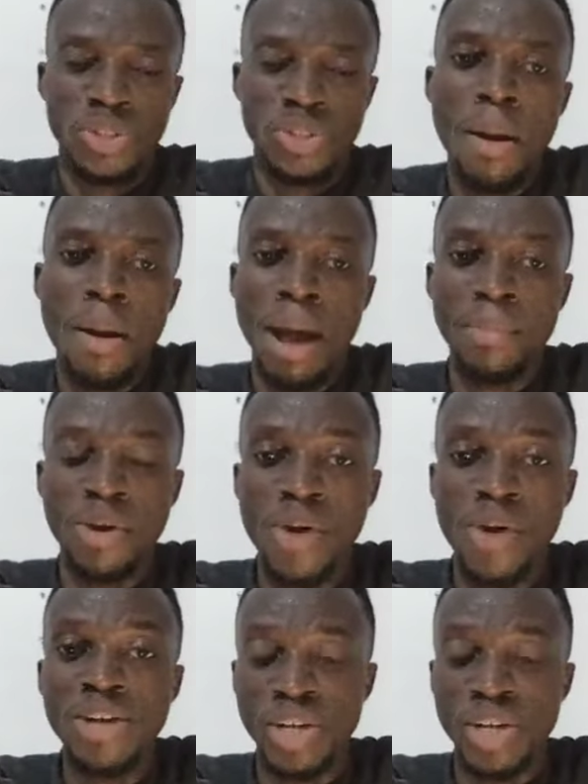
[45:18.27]
I am not
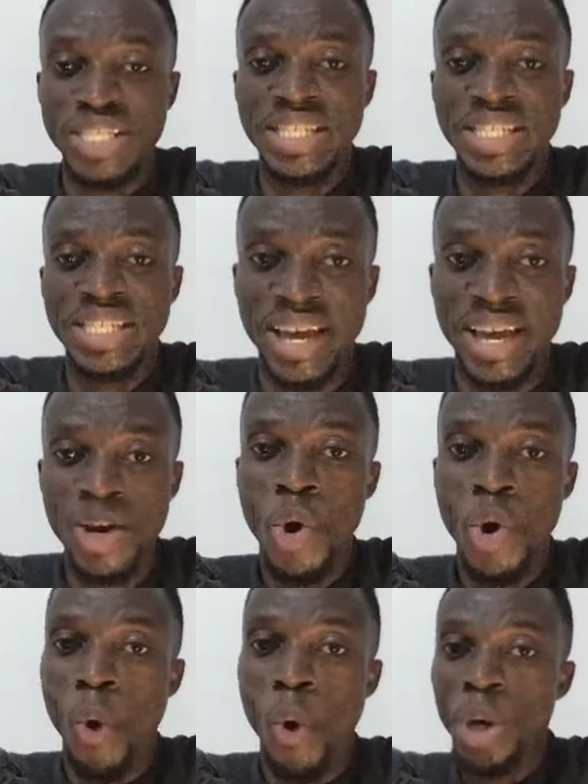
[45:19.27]
quite threatening say
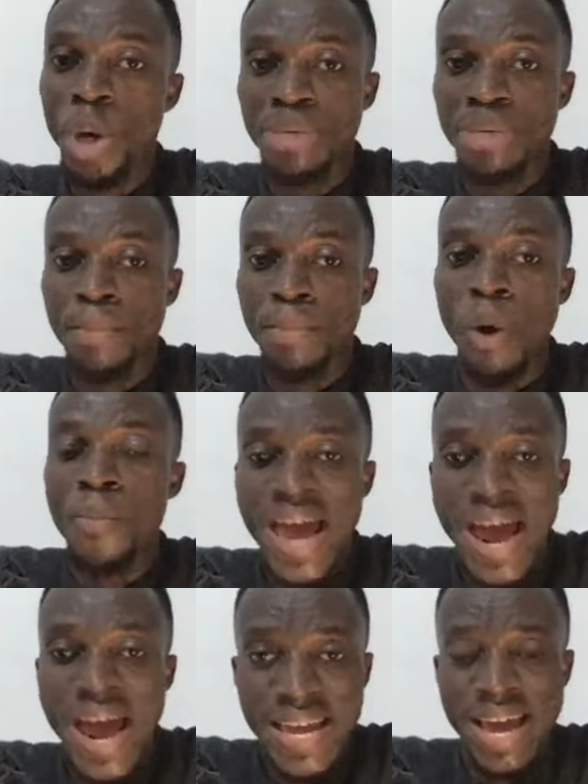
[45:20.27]
onim dey ba
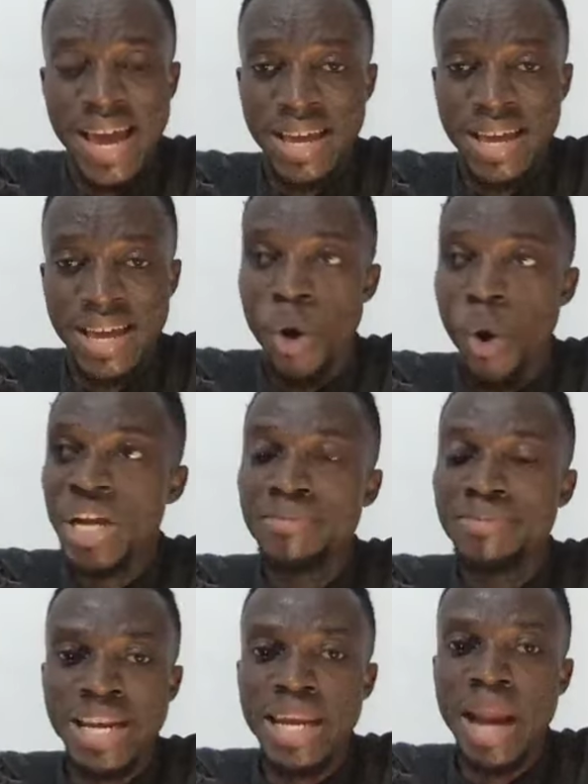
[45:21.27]
umeye, onim
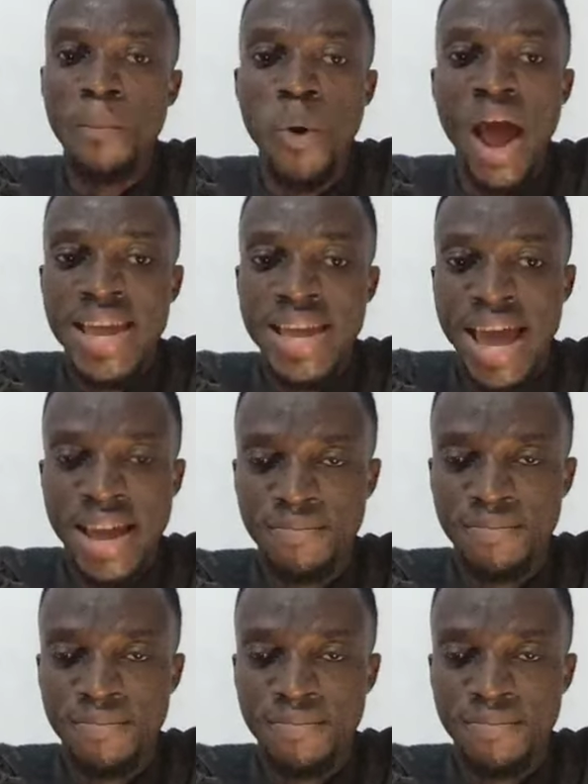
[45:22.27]
dey na poeye.